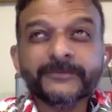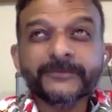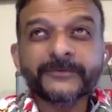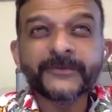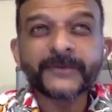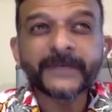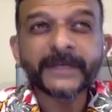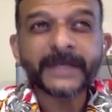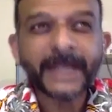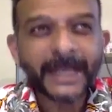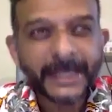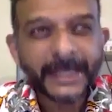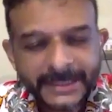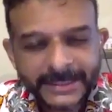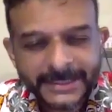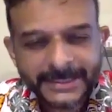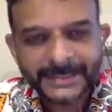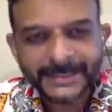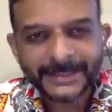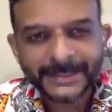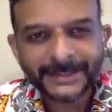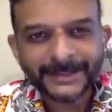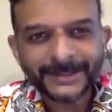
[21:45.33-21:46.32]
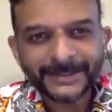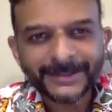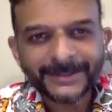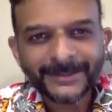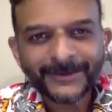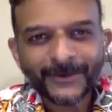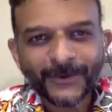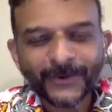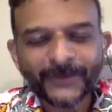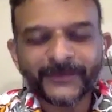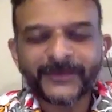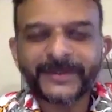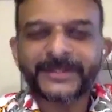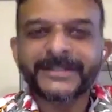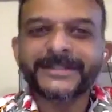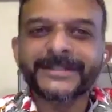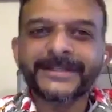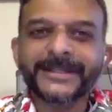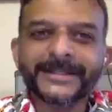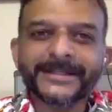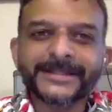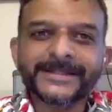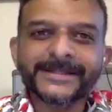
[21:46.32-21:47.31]
variety of
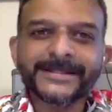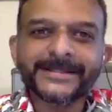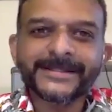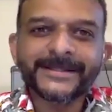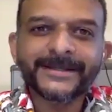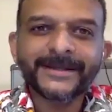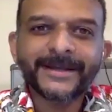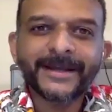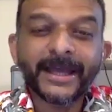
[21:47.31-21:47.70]
Indias.